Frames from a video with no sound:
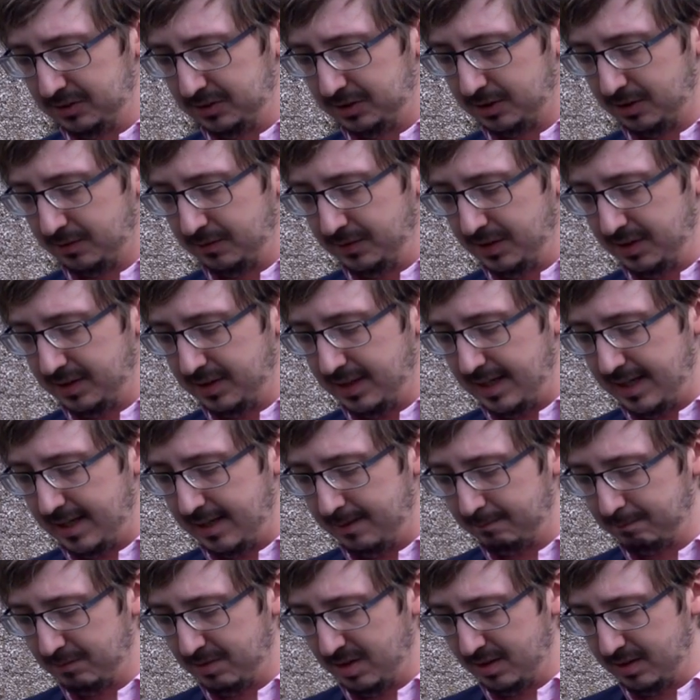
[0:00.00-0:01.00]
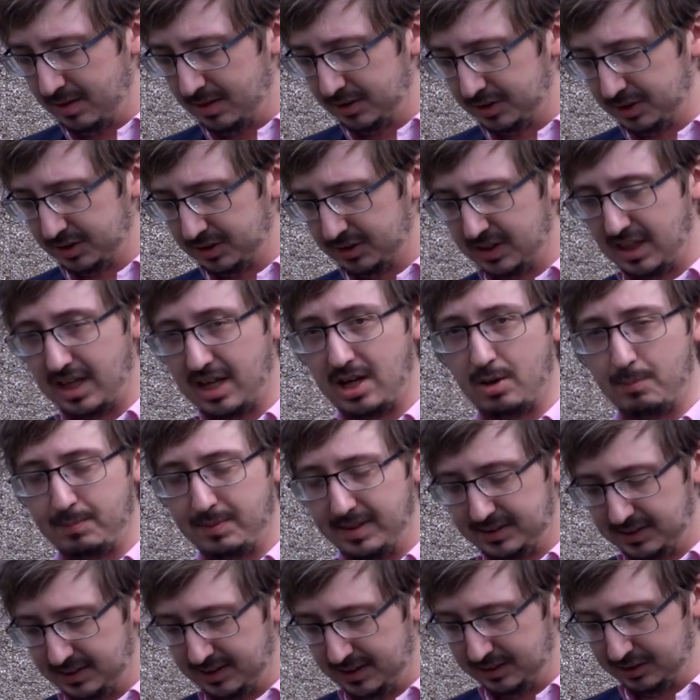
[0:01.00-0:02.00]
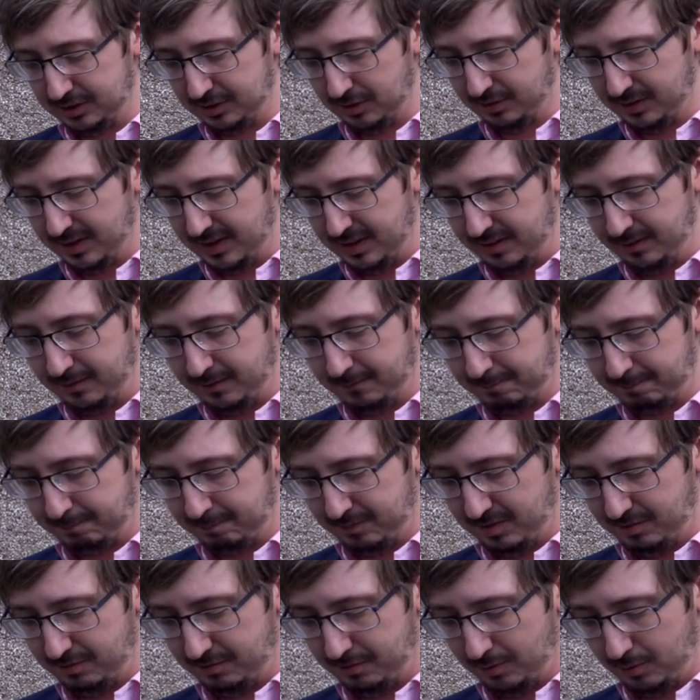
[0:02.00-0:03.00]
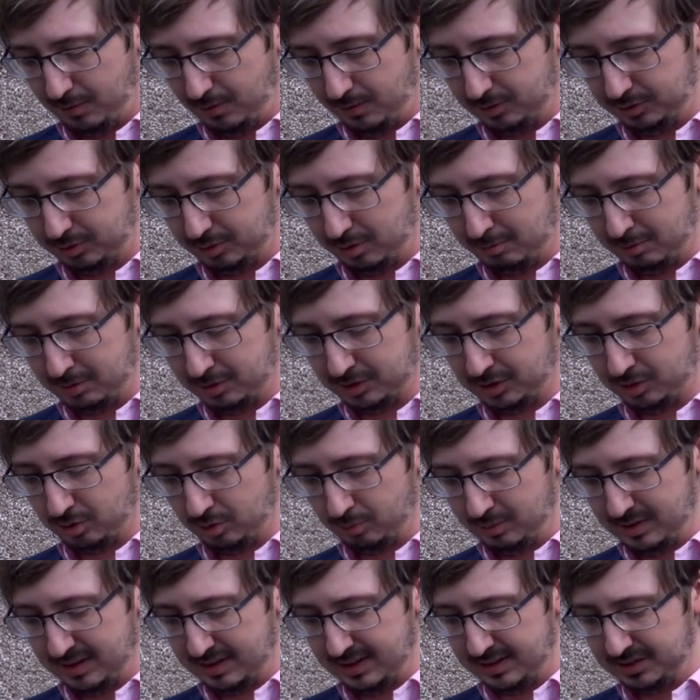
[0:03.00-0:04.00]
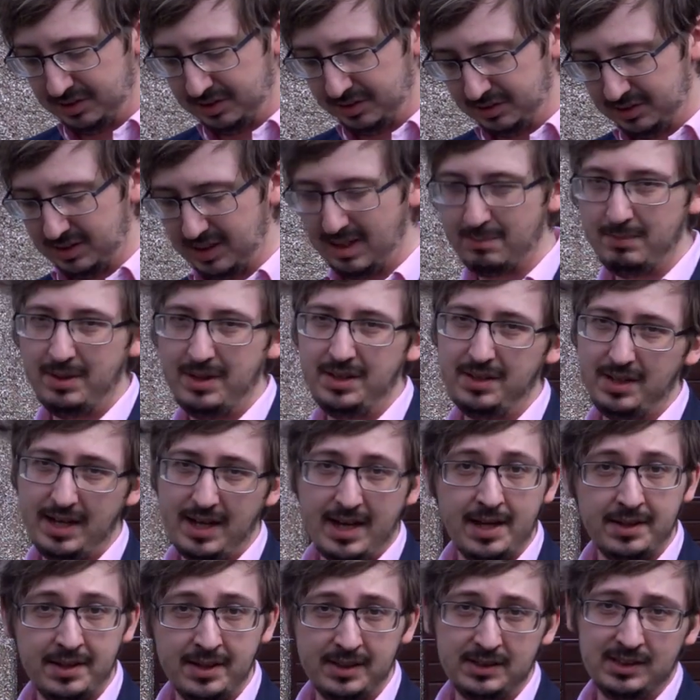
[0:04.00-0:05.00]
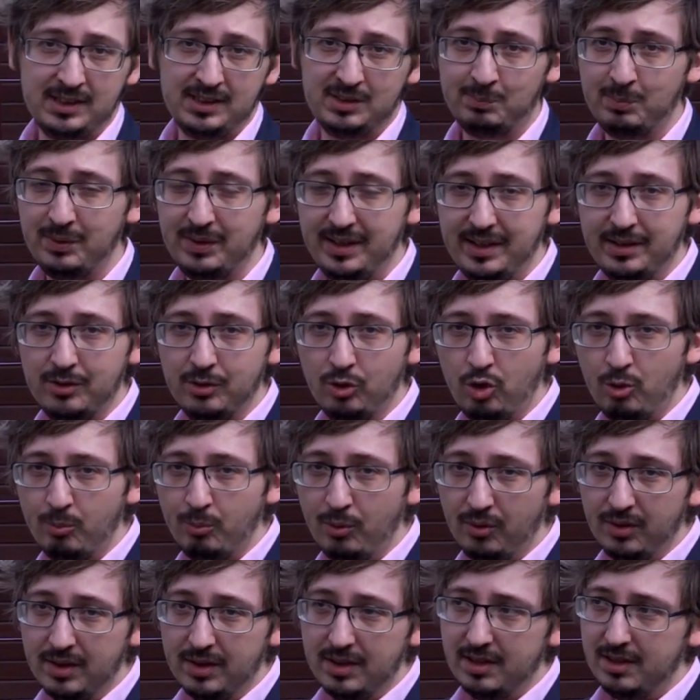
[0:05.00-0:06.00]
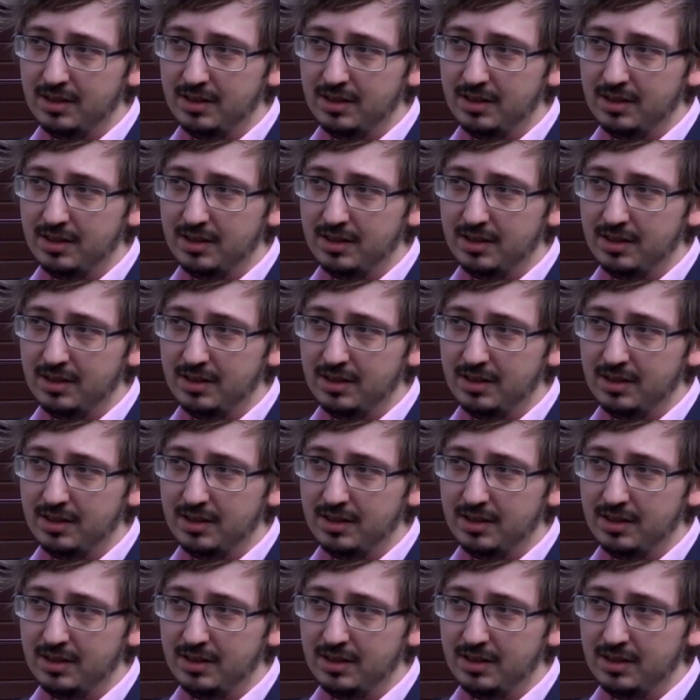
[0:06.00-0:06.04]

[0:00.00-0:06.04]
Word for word: showing you there uh, just how busy it's looking for tropical storm conditions. I mean, yeah, this is pretty normal.